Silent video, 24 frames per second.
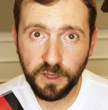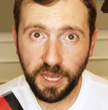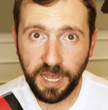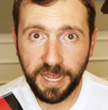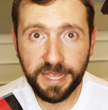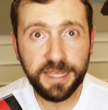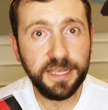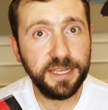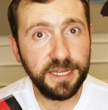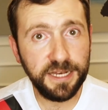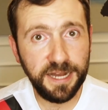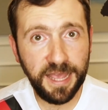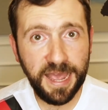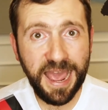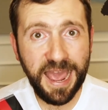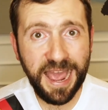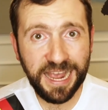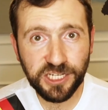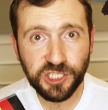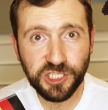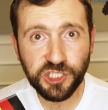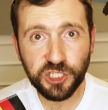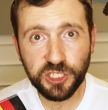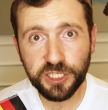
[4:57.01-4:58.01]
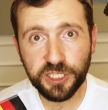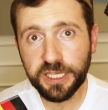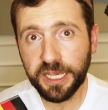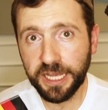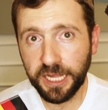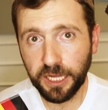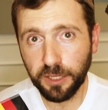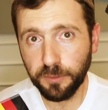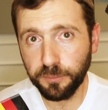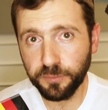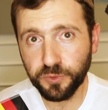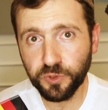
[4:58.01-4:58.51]
I can actually
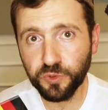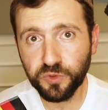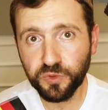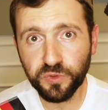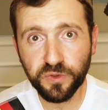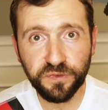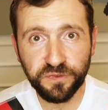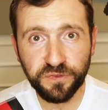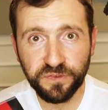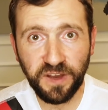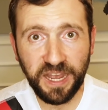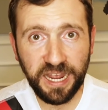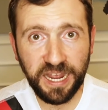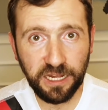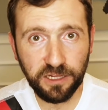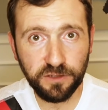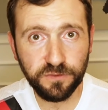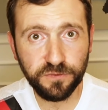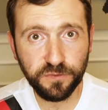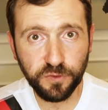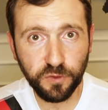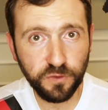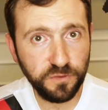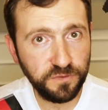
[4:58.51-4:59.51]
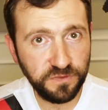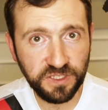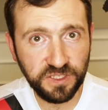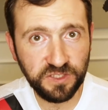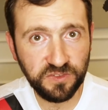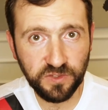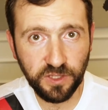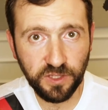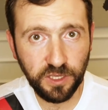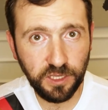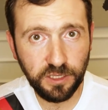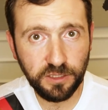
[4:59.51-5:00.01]
help you to file for
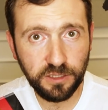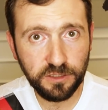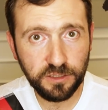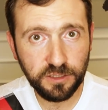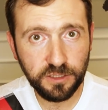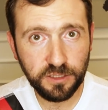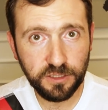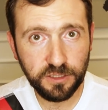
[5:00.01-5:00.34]
visa